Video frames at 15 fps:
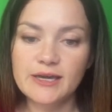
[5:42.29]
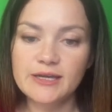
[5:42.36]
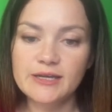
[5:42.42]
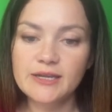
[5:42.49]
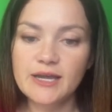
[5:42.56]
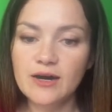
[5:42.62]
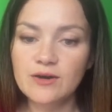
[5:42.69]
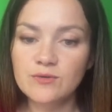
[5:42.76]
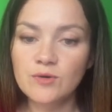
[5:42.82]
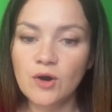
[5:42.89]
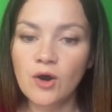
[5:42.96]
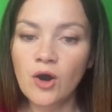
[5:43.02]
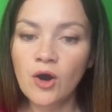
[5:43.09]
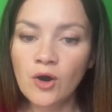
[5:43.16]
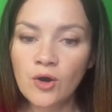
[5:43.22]
and now
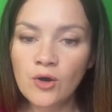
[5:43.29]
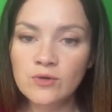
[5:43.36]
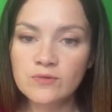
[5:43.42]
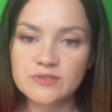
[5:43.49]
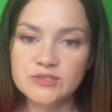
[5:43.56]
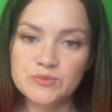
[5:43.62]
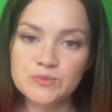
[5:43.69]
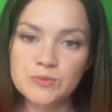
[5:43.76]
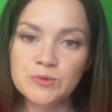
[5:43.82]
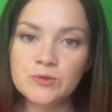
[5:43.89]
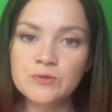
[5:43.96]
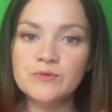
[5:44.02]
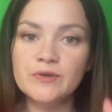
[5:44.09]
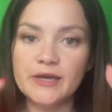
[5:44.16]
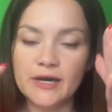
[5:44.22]
always
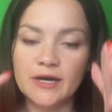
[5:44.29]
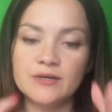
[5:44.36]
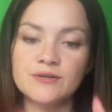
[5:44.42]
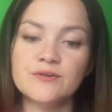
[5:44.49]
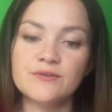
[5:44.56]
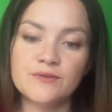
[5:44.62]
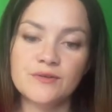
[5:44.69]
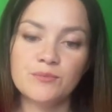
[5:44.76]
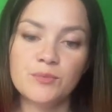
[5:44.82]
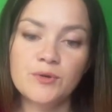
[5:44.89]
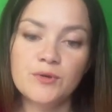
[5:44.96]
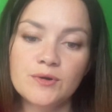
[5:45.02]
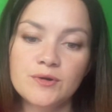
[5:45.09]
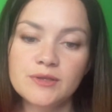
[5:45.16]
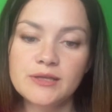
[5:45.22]
moving under the
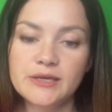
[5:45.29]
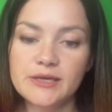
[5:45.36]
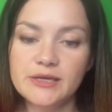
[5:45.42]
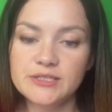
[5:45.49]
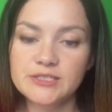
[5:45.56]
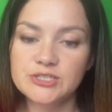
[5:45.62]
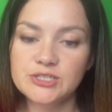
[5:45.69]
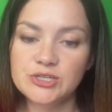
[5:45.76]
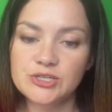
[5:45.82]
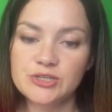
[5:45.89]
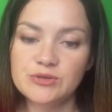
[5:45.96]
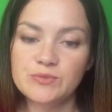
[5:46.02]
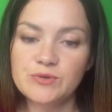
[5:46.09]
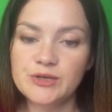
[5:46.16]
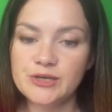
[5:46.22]
pawn, it's
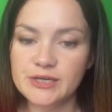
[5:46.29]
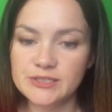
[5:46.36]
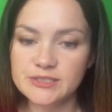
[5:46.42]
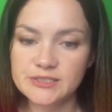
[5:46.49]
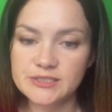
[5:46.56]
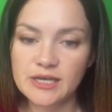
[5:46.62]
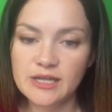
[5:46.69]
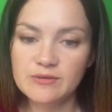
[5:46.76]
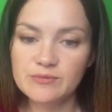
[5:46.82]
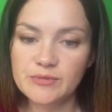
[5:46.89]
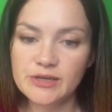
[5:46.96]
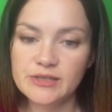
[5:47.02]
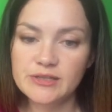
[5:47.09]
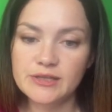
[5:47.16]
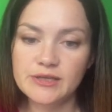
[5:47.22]
gonna be a
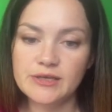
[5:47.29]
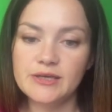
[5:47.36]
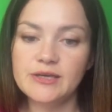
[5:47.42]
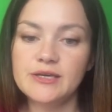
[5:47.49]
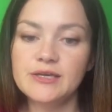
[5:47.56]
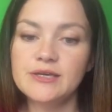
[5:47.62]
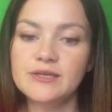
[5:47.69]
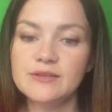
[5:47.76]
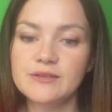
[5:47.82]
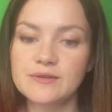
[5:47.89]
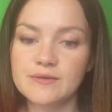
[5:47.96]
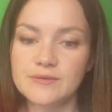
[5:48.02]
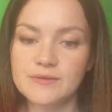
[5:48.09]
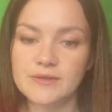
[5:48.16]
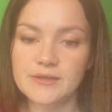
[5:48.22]
stalemate
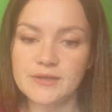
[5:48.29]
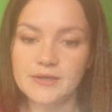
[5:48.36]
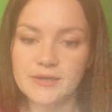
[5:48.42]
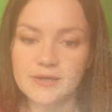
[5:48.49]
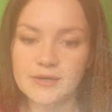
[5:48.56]
in the